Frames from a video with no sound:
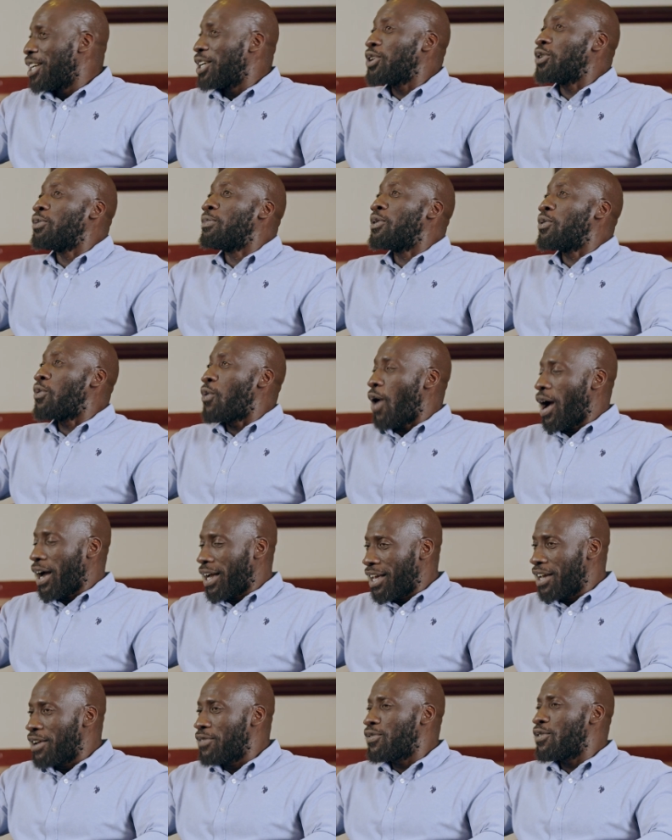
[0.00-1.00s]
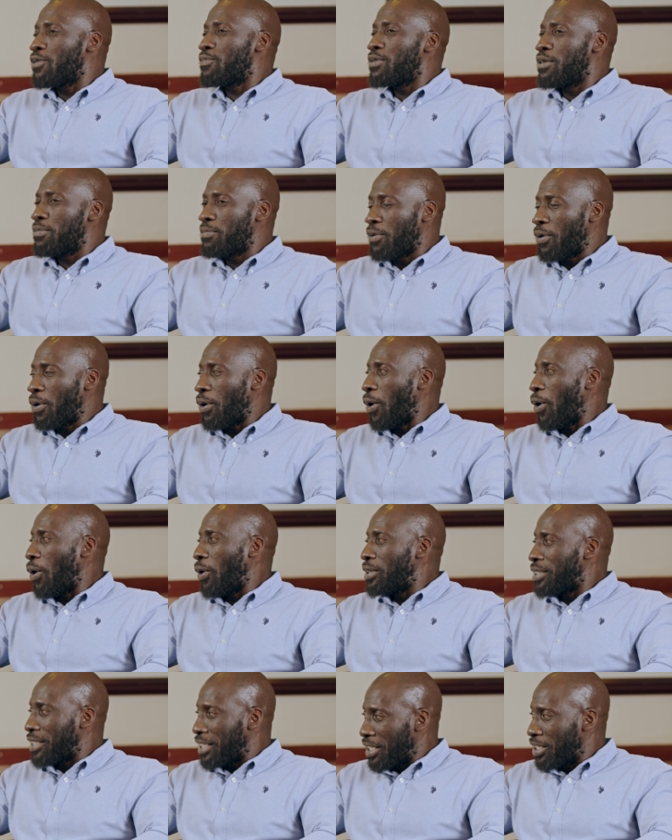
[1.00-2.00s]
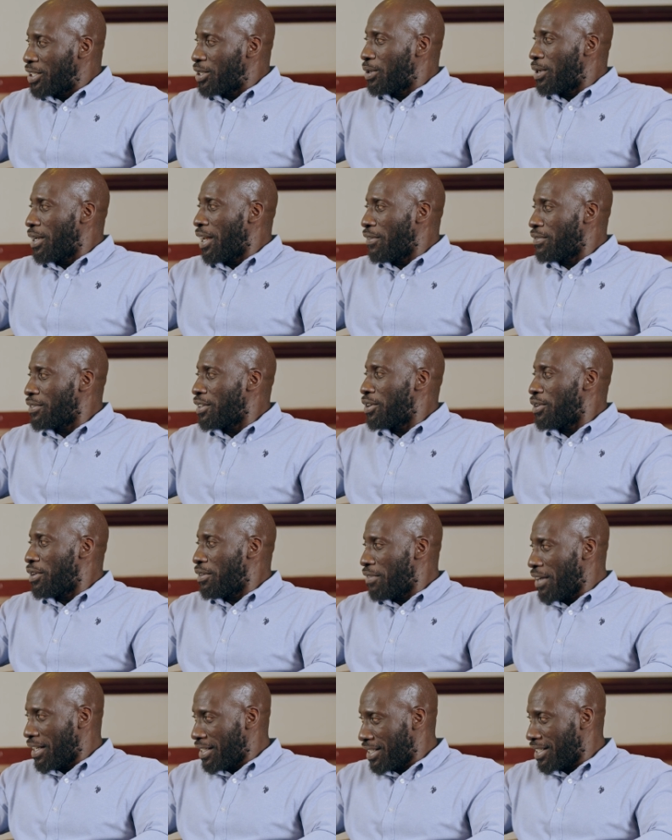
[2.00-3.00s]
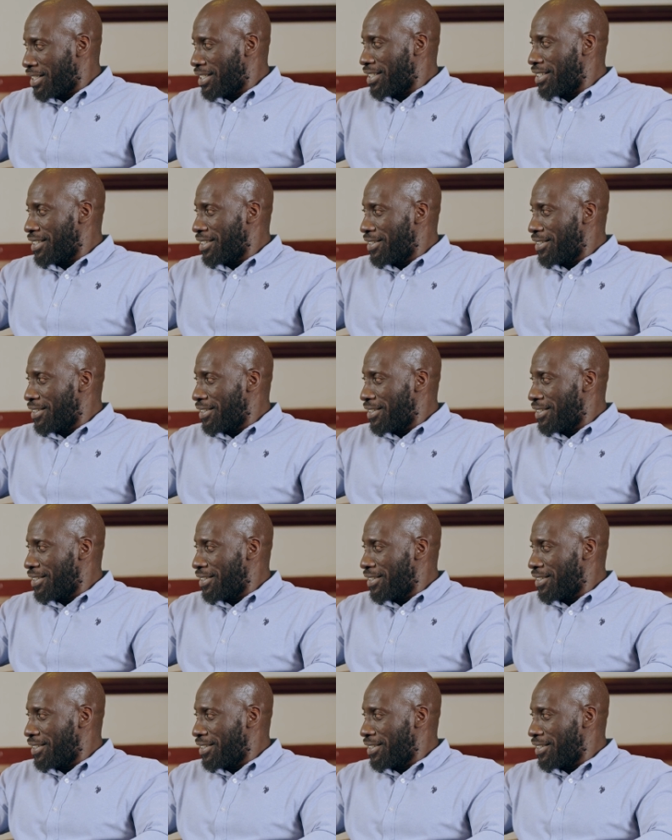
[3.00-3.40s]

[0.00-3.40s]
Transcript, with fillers: You've been working for people since you left the university. Yes,